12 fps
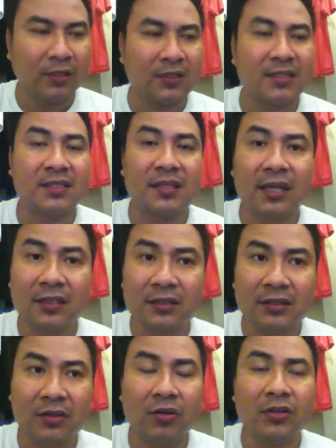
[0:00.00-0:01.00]
stick
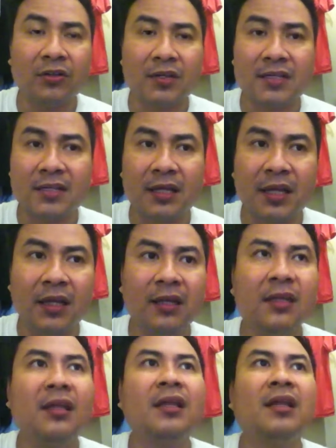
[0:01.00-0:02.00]
on your
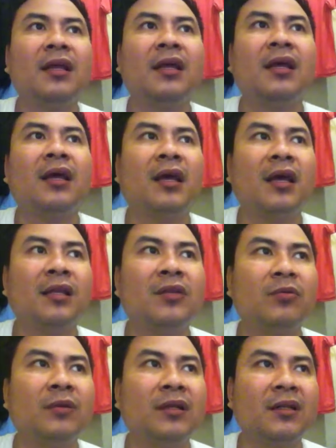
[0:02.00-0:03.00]
skin, and
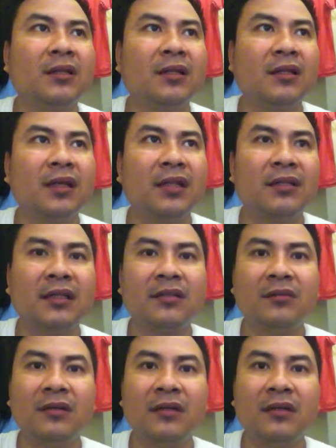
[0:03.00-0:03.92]
you will get that